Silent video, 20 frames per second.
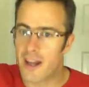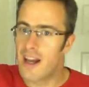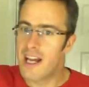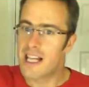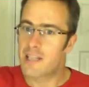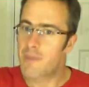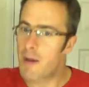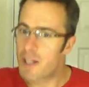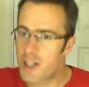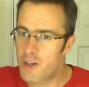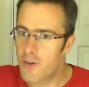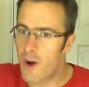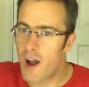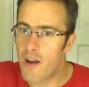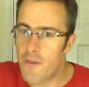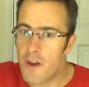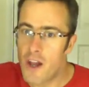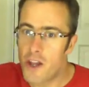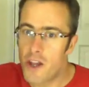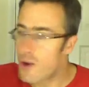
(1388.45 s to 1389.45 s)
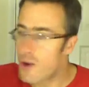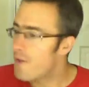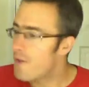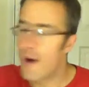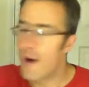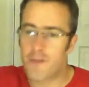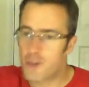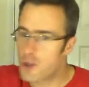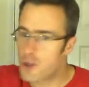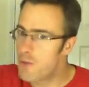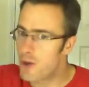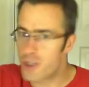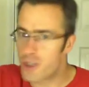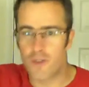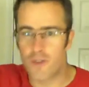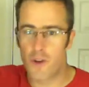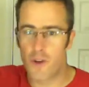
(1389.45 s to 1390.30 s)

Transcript: Especially if I have too much of you,